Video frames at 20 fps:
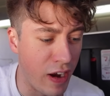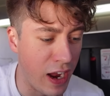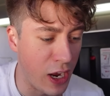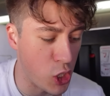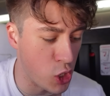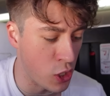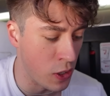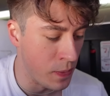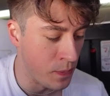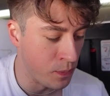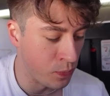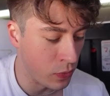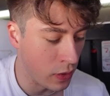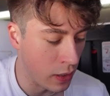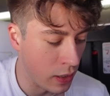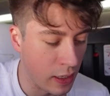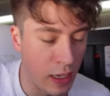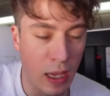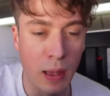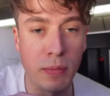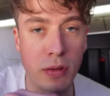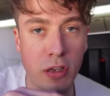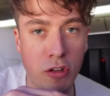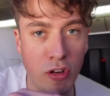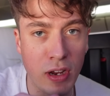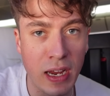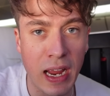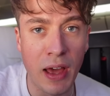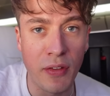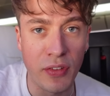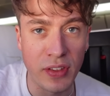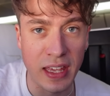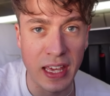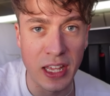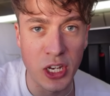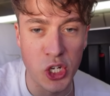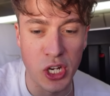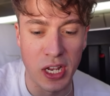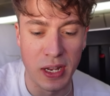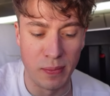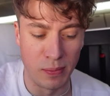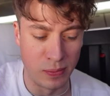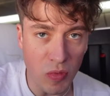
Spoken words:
fresh. Comes straight out the kitchen.